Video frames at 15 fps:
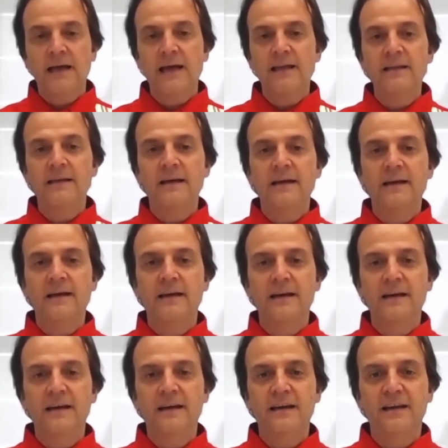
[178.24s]
And
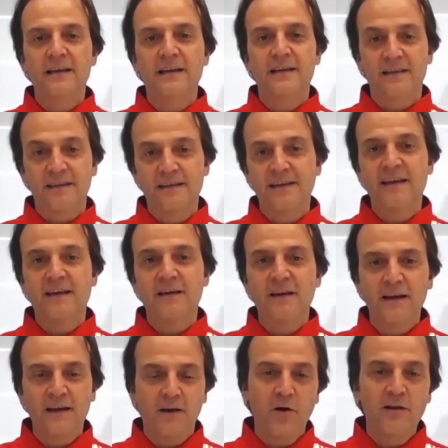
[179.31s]

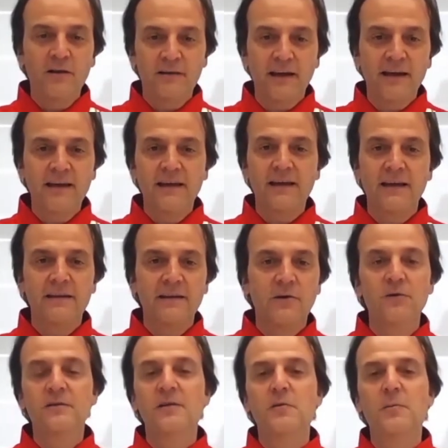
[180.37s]
the oil tank and
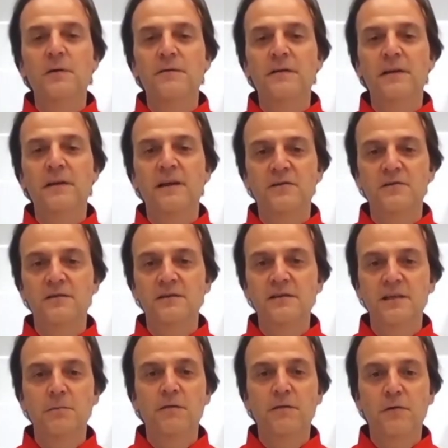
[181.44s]
all the lubrication
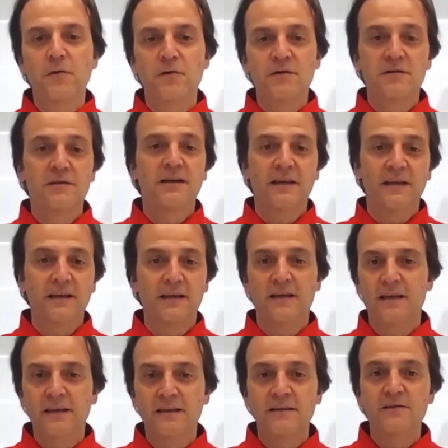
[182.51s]
system, of course,
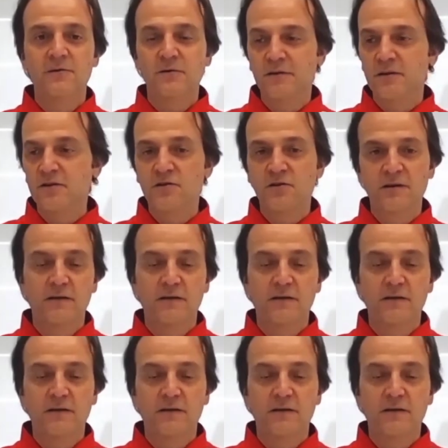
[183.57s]
in this condition